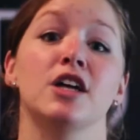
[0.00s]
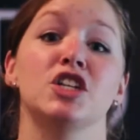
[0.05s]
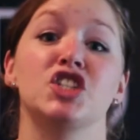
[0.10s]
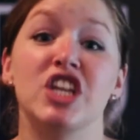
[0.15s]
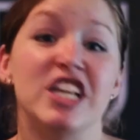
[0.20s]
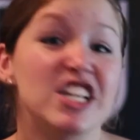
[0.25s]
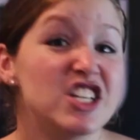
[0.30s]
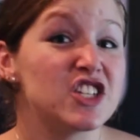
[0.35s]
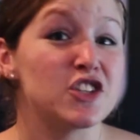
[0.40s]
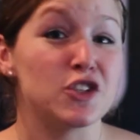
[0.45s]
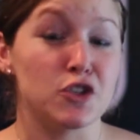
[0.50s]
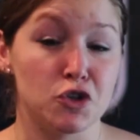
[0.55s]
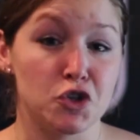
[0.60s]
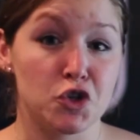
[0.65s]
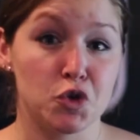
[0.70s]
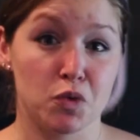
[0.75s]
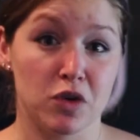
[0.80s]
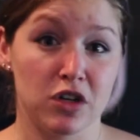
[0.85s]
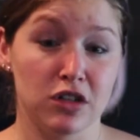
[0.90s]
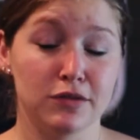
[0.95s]
change as
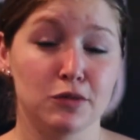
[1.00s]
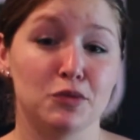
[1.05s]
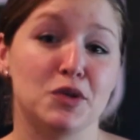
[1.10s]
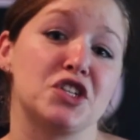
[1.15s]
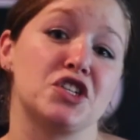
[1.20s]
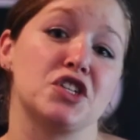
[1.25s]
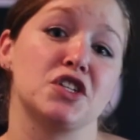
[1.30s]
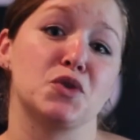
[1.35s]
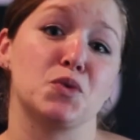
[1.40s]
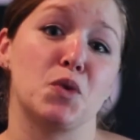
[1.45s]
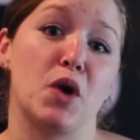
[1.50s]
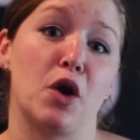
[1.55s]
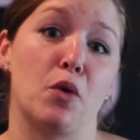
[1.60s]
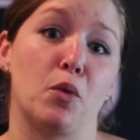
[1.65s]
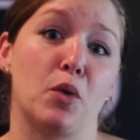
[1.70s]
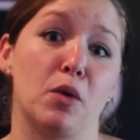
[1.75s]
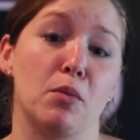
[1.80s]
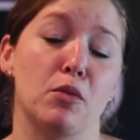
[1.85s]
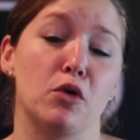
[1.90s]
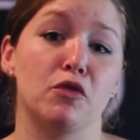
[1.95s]
usual, which is where
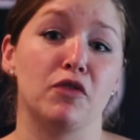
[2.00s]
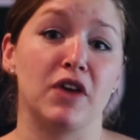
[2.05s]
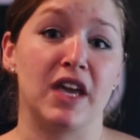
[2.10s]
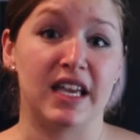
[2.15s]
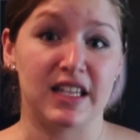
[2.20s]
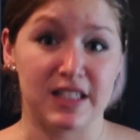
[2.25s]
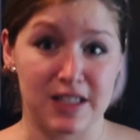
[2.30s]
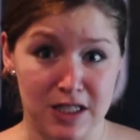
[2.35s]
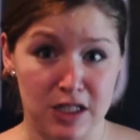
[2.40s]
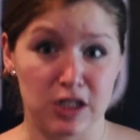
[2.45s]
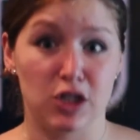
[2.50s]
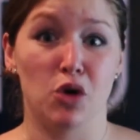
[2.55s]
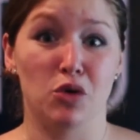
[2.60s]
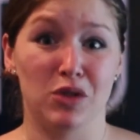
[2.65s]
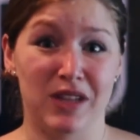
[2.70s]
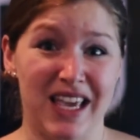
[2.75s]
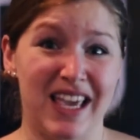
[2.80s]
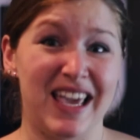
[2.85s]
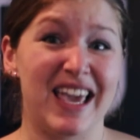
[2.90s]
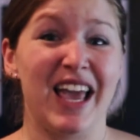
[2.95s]
we're moving
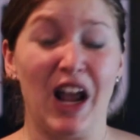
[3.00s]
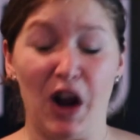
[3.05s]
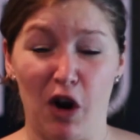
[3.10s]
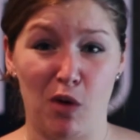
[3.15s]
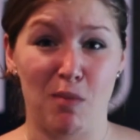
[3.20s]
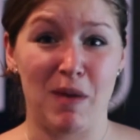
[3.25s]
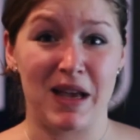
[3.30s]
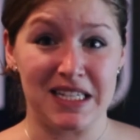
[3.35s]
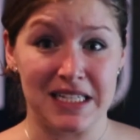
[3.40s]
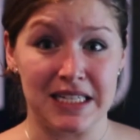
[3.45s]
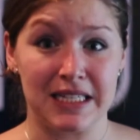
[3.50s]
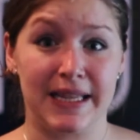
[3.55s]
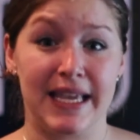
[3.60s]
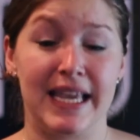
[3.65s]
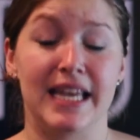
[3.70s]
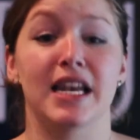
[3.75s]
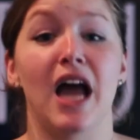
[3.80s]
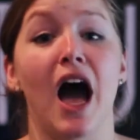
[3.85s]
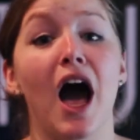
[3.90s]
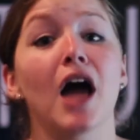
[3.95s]
slowly,
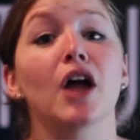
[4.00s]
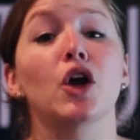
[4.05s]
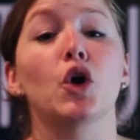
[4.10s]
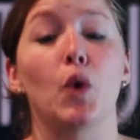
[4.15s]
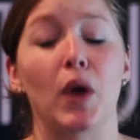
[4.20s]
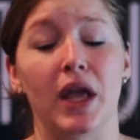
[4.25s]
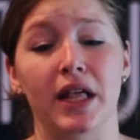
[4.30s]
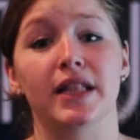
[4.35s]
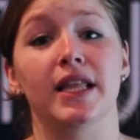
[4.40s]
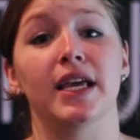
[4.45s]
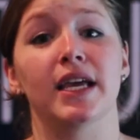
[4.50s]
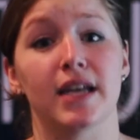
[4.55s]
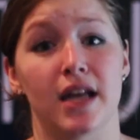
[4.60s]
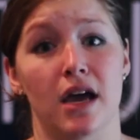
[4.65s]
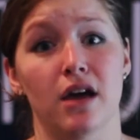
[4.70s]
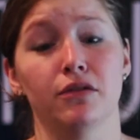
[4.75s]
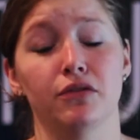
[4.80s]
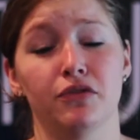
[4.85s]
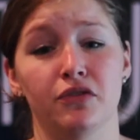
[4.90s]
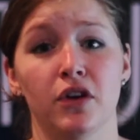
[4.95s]
incrementally, not quickly
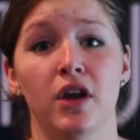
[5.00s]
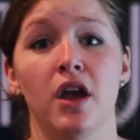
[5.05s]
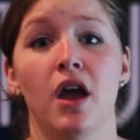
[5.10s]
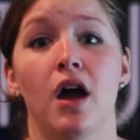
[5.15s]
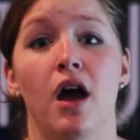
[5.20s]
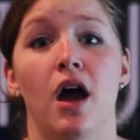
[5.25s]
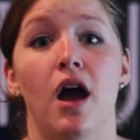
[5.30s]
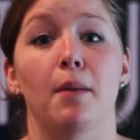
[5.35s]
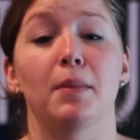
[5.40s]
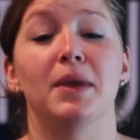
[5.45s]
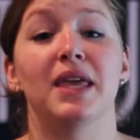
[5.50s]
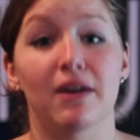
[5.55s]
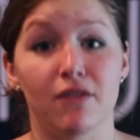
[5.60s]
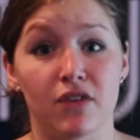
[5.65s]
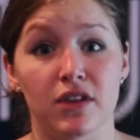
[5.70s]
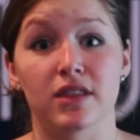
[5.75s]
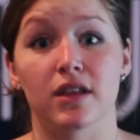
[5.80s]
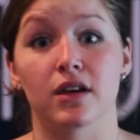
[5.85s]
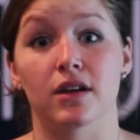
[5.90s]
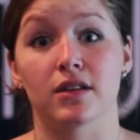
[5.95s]
enough, um,
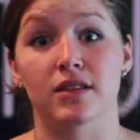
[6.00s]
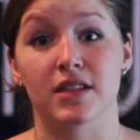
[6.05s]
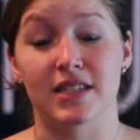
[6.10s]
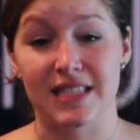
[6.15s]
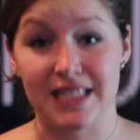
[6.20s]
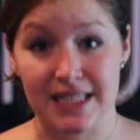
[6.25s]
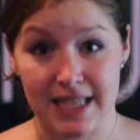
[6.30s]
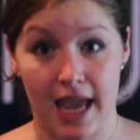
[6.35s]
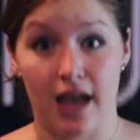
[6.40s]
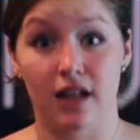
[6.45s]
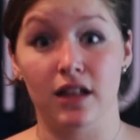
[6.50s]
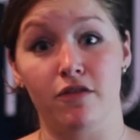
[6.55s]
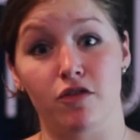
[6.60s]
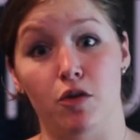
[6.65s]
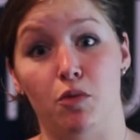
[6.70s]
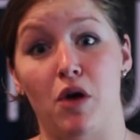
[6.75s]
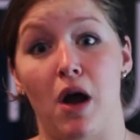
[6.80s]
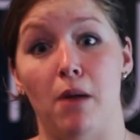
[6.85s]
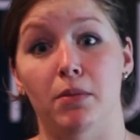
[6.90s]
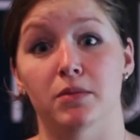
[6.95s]
given the, the scale of
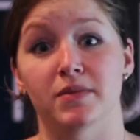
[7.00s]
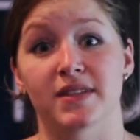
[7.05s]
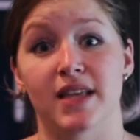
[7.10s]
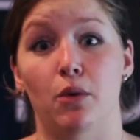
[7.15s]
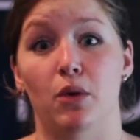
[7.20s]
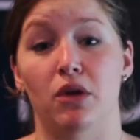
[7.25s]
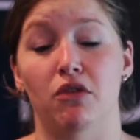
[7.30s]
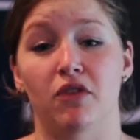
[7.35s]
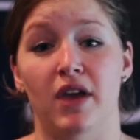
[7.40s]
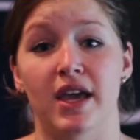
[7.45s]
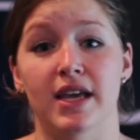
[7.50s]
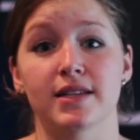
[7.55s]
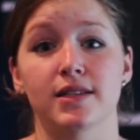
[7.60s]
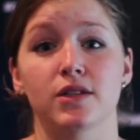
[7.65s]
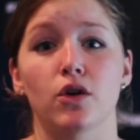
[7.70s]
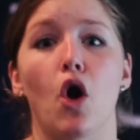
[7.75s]
the problems that we face?